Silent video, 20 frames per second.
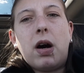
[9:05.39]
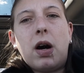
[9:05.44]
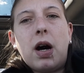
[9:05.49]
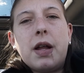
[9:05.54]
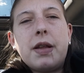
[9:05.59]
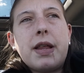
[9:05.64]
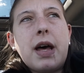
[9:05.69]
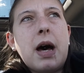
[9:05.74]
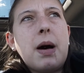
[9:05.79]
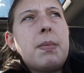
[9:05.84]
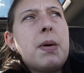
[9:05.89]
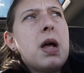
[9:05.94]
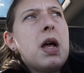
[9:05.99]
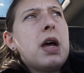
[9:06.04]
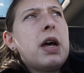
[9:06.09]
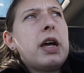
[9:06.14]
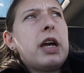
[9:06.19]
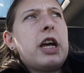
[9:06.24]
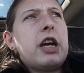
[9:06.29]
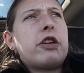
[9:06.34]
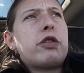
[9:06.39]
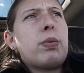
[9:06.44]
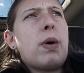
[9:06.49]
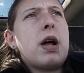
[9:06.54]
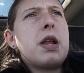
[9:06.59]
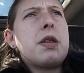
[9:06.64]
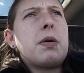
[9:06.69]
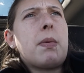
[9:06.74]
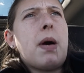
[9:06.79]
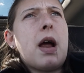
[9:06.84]
on them. Each
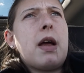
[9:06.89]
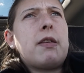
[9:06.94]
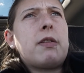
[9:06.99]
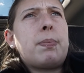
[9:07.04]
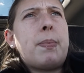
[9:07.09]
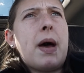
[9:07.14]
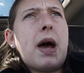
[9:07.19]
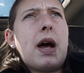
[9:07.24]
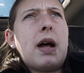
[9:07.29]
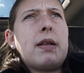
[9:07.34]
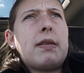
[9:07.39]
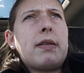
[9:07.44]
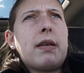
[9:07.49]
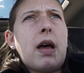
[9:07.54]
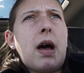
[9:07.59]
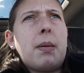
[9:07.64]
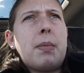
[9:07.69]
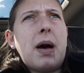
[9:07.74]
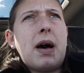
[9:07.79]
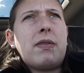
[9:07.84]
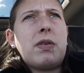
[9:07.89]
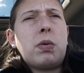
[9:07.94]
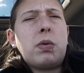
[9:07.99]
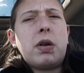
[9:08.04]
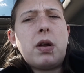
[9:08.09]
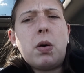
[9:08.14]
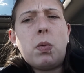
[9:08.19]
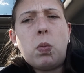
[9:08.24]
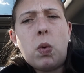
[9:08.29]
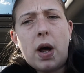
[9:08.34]
one of the raised beds, I'm having
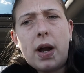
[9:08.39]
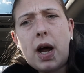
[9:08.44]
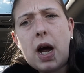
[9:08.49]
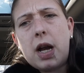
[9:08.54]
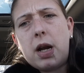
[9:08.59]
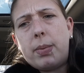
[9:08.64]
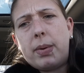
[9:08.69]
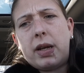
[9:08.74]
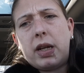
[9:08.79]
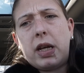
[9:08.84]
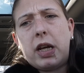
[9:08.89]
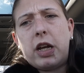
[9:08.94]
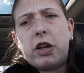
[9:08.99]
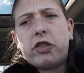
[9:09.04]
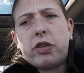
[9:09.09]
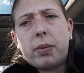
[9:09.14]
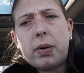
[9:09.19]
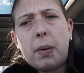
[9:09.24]
one item in each.